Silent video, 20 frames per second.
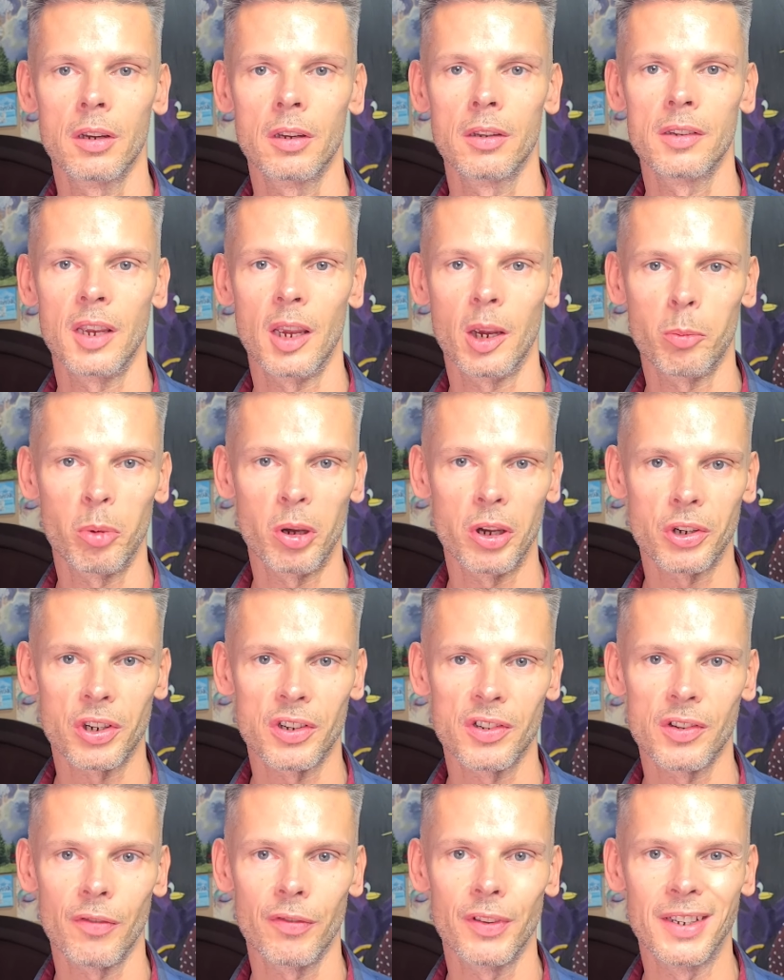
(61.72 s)
Take
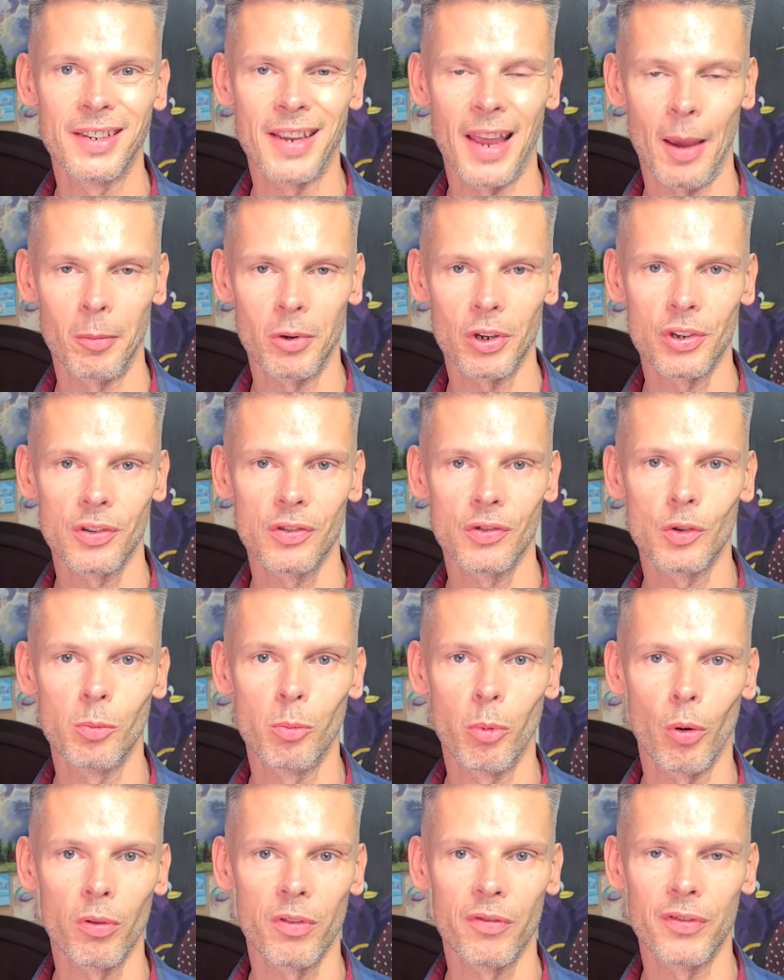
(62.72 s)
pictures of the damages to
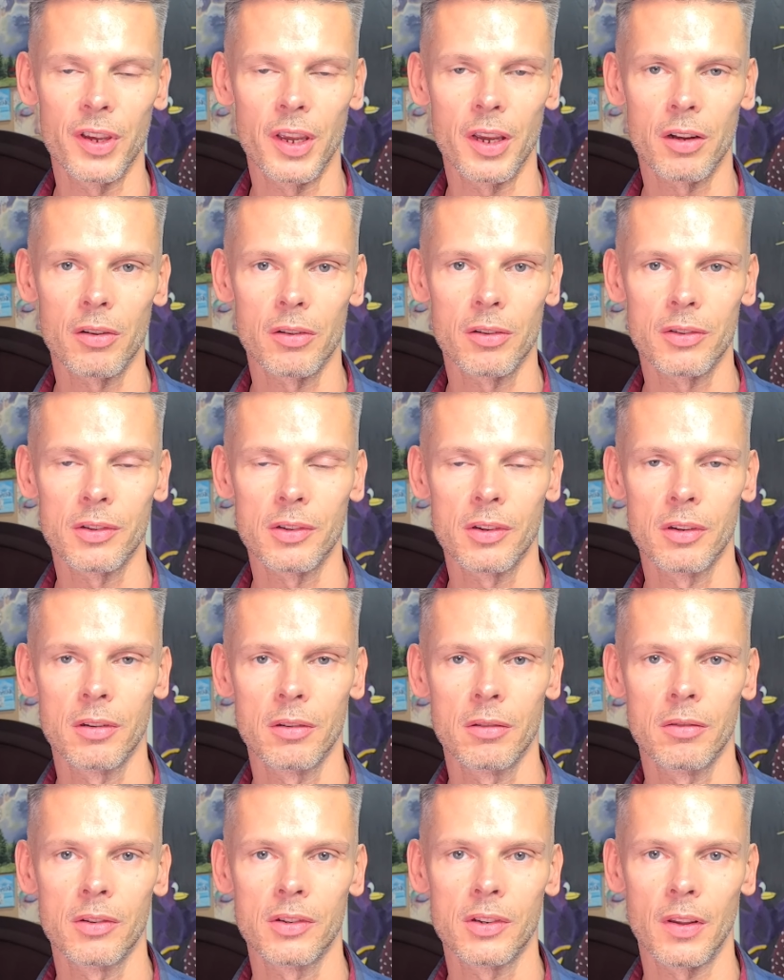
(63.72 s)
both vehicles
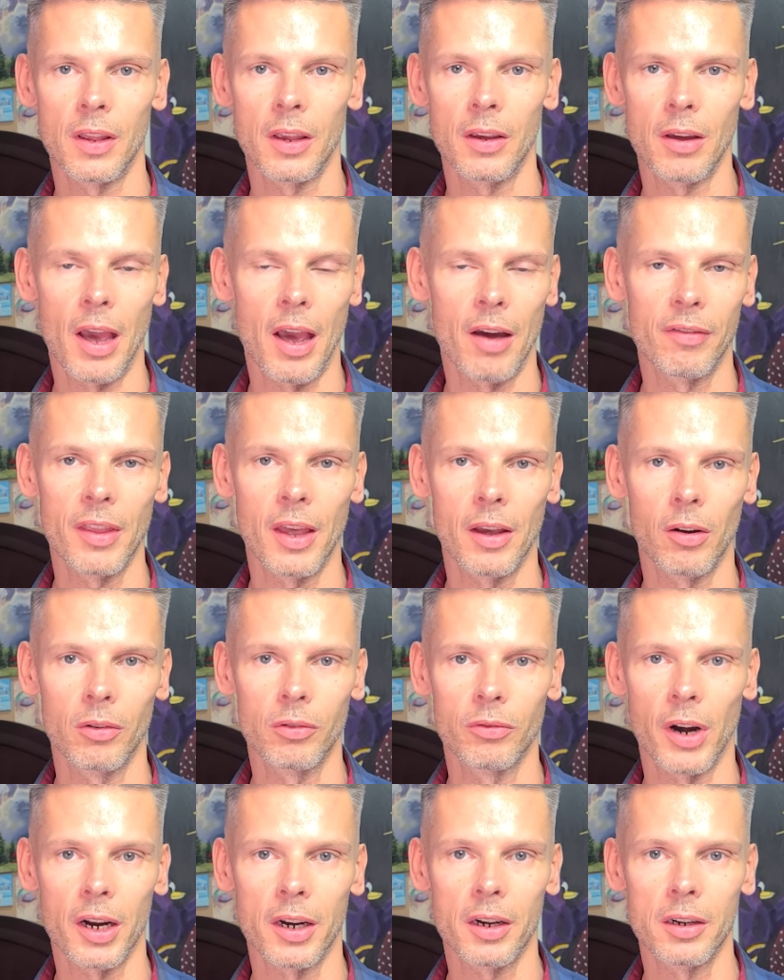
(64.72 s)
so that you have that on
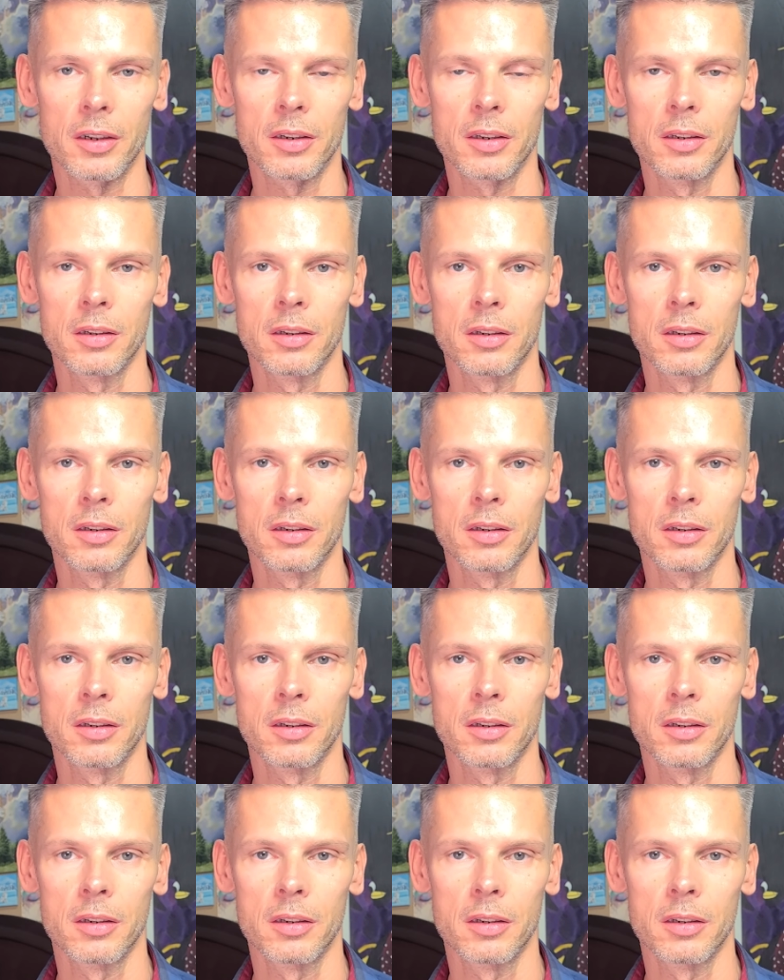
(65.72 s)
record.